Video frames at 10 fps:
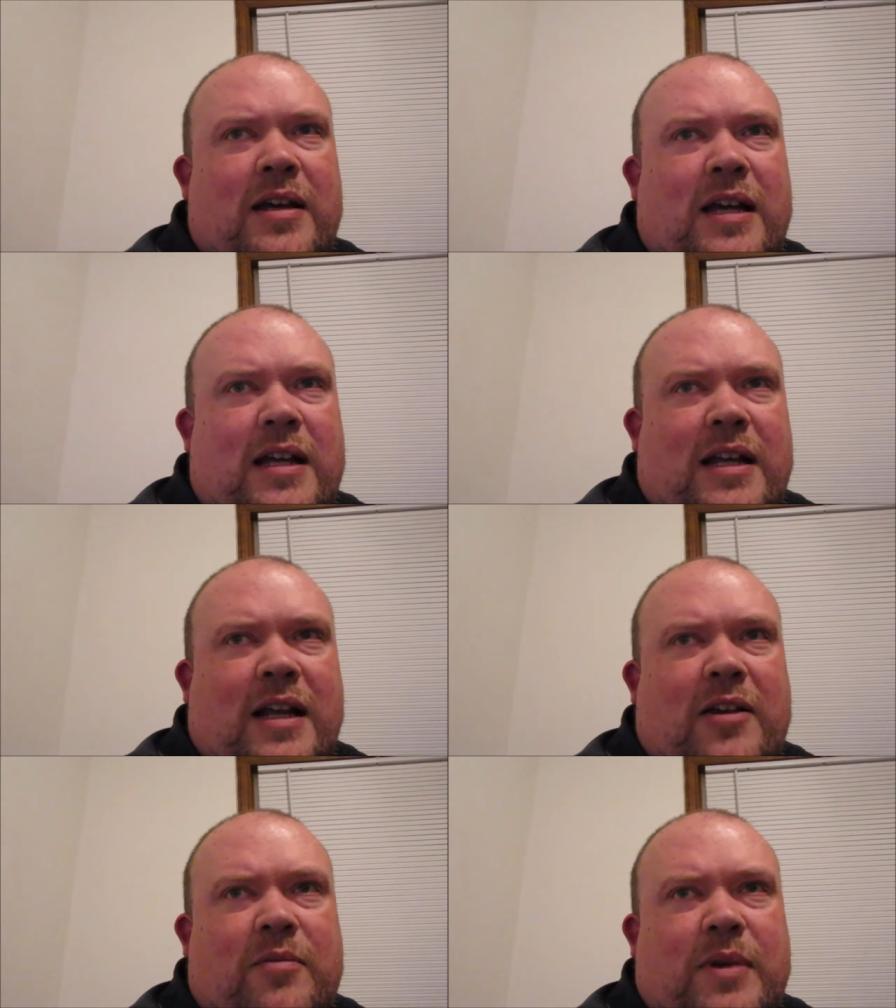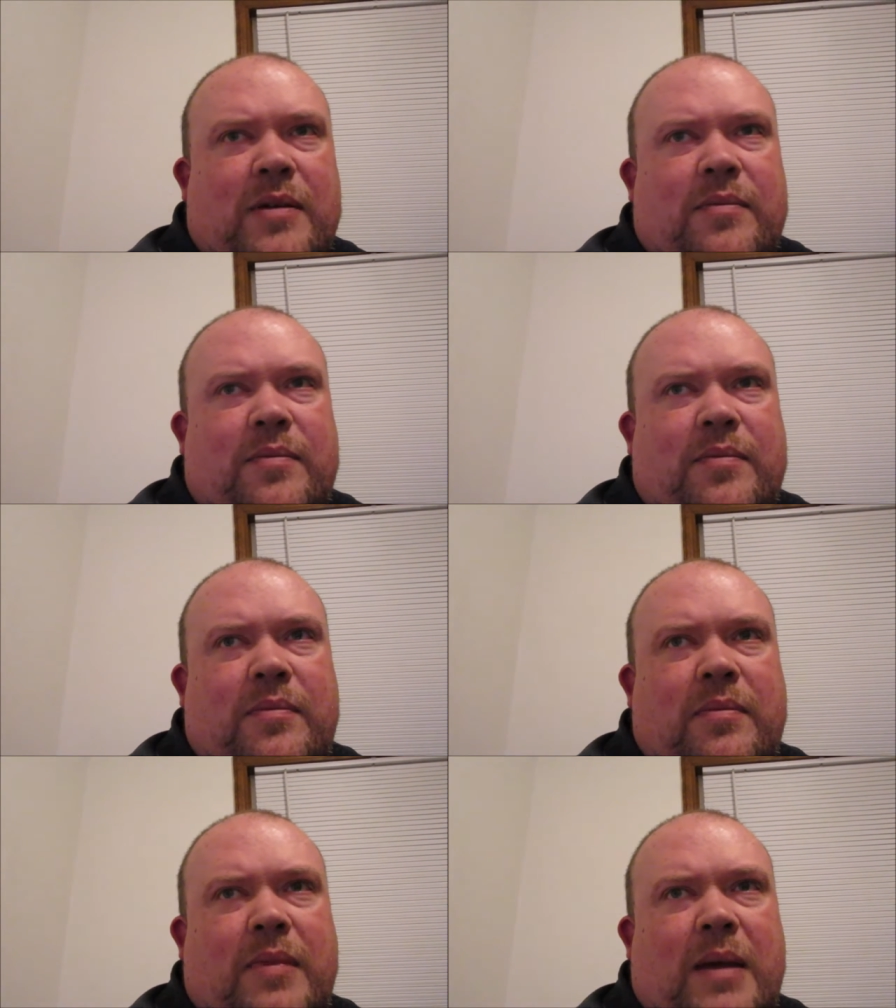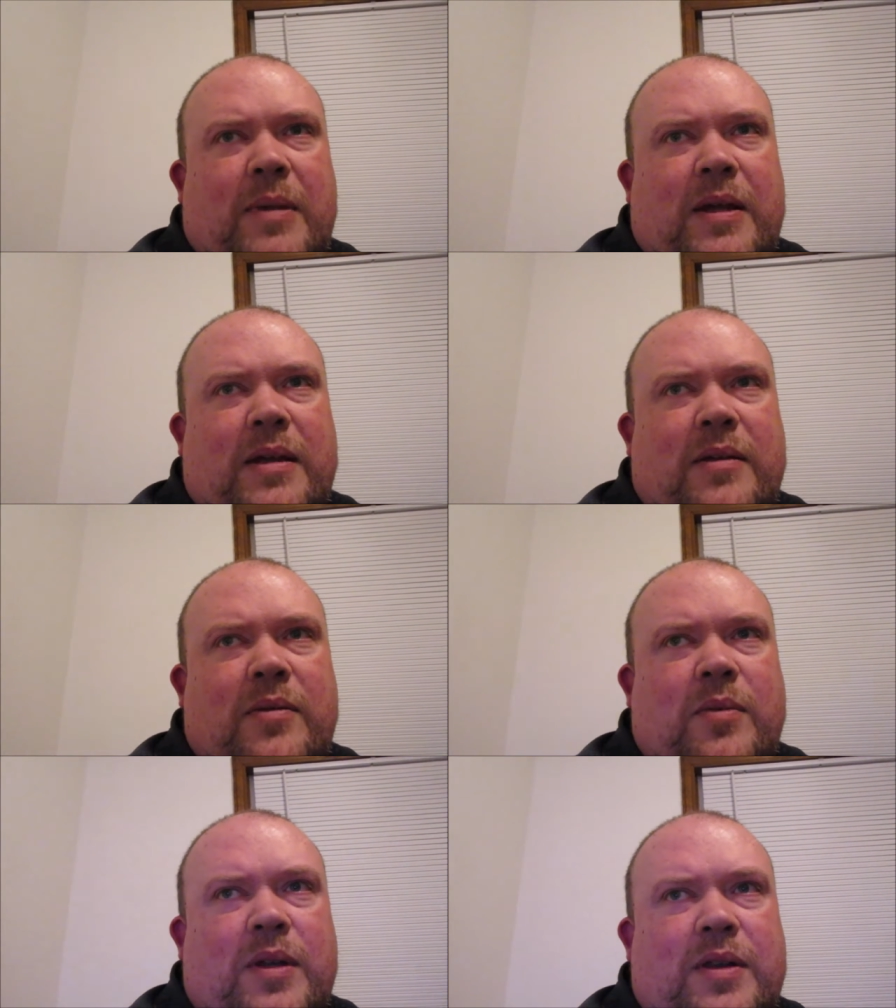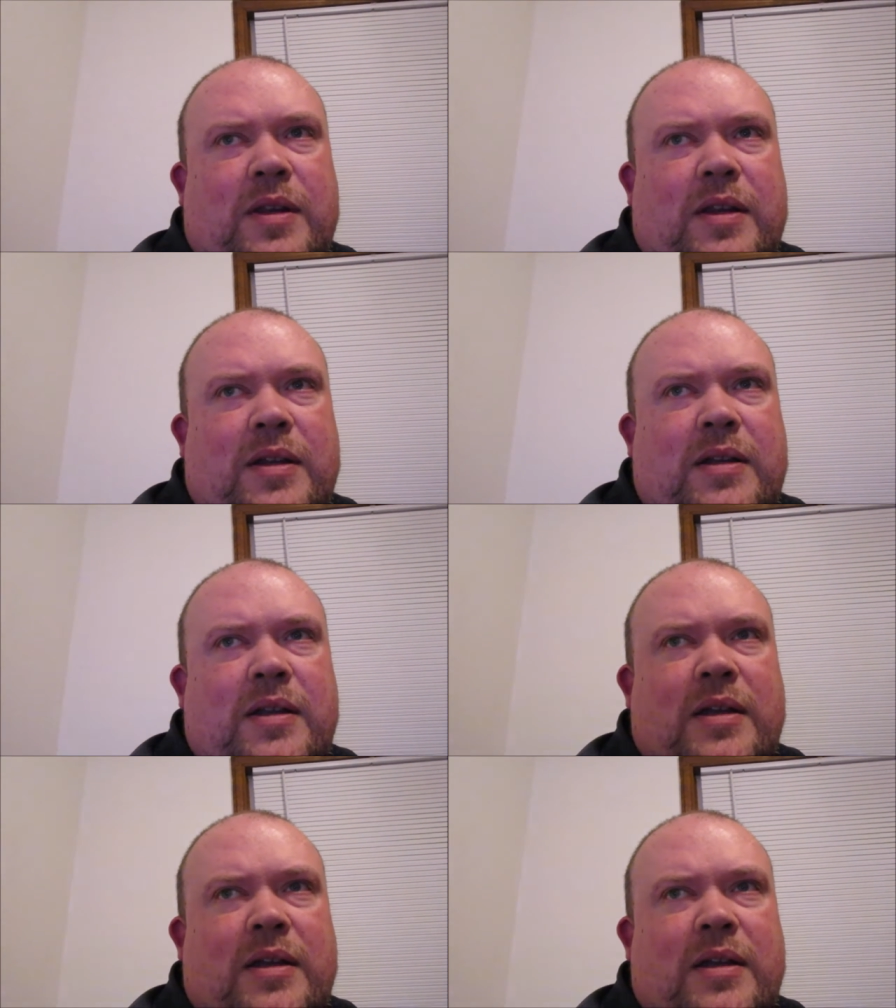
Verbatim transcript: getting along, but maybe with the